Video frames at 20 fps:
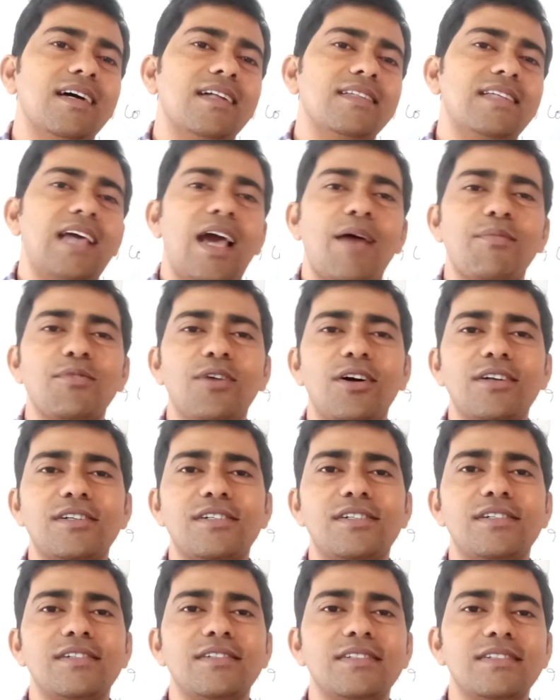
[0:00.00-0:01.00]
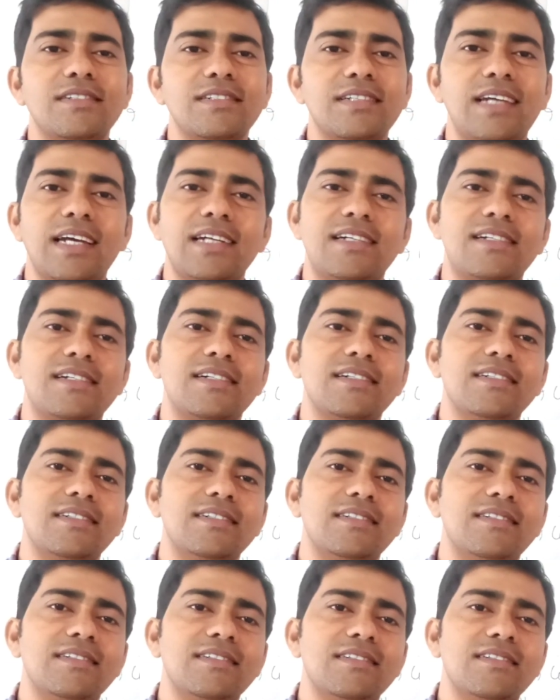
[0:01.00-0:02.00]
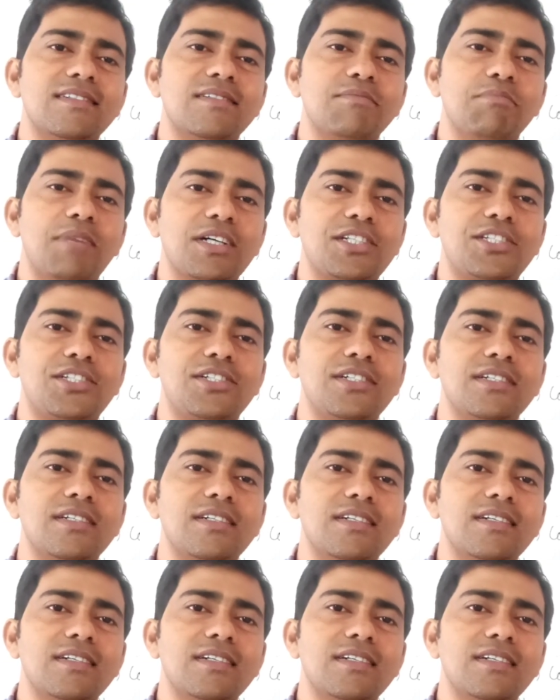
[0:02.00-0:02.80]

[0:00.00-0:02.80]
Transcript: They have not get much